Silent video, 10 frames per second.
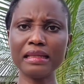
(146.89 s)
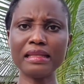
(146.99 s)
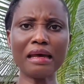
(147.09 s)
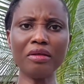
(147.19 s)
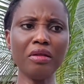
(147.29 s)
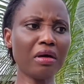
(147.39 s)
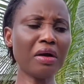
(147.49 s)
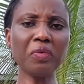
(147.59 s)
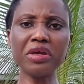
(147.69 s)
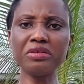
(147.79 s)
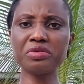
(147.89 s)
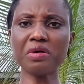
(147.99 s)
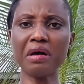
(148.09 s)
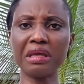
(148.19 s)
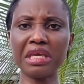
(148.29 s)
they are no longer going
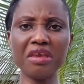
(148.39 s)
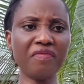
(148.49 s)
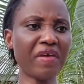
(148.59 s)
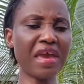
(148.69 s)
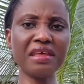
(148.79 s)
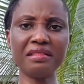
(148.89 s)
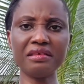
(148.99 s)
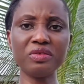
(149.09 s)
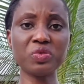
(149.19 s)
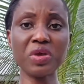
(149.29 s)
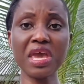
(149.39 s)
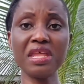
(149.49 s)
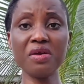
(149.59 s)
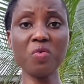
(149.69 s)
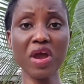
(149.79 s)
to give anything to
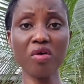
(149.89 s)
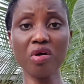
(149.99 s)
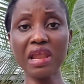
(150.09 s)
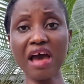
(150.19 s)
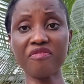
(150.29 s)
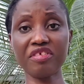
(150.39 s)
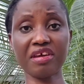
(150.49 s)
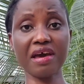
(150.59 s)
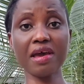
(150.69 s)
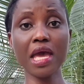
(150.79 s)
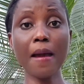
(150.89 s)
anywhere called Africa